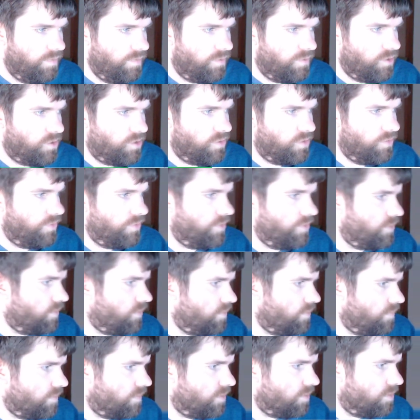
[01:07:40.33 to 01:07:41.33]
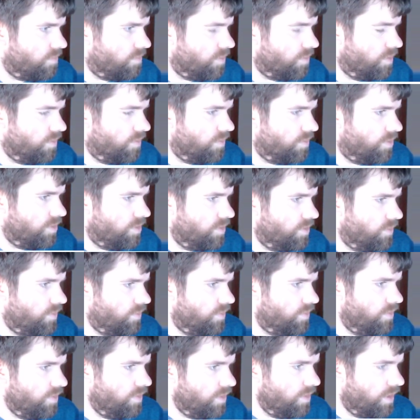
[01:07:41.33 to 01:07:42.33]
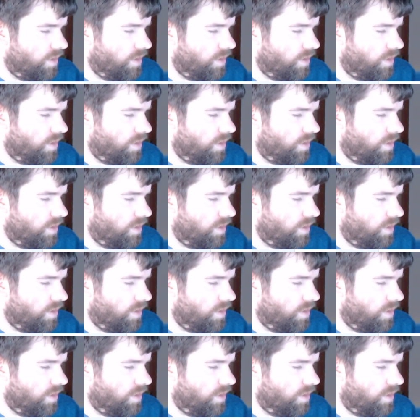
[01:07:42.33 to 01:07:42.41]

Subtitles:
JSON,